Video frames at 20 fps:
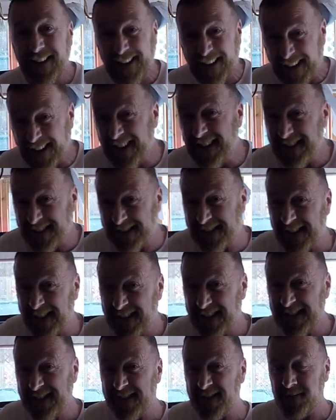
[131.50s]
Heat
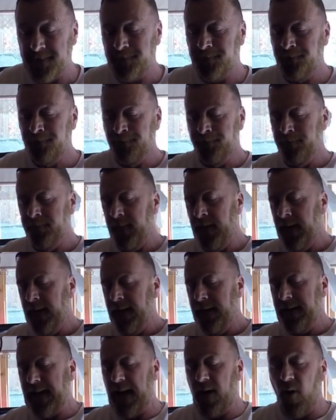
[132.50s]
seized.
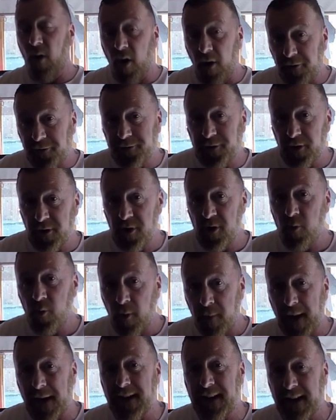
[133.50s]
Now often you
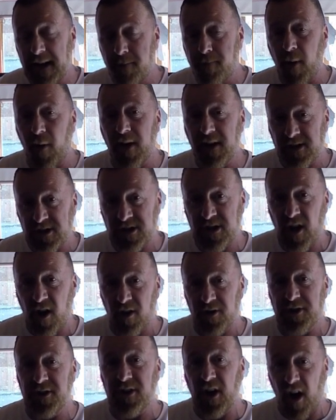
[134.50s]
will be able to get the bike
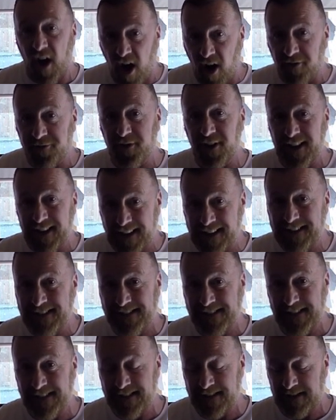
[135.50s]
started after a heat
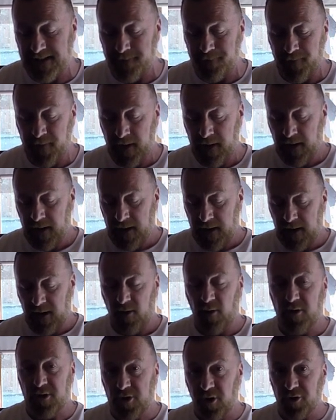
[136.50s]
seize.
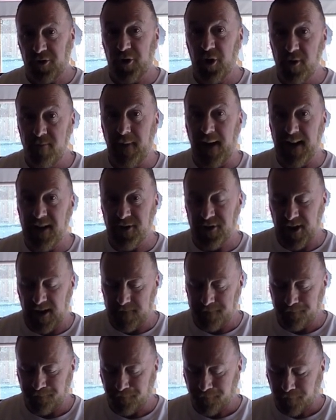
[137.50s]
Although it's not too major.
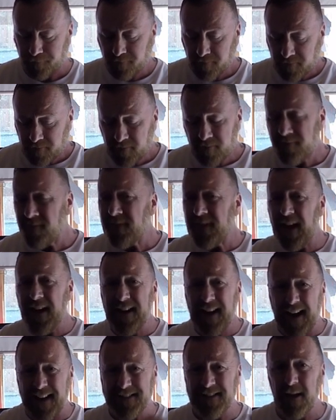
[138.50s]

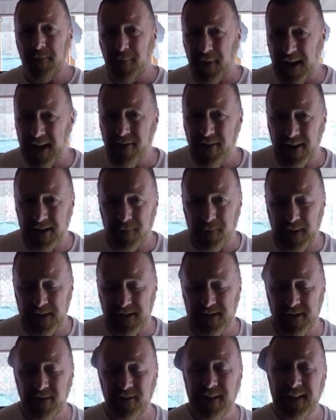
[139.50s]
And it hasn't obliterated the
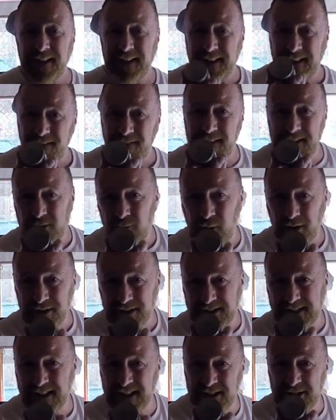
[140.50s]
piston. And this one,
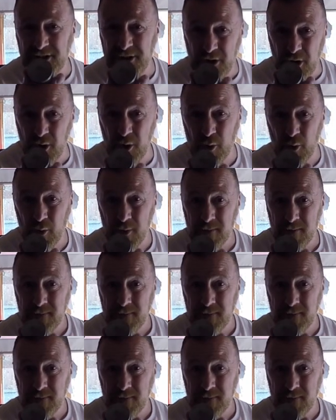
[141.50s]
as I said, is new.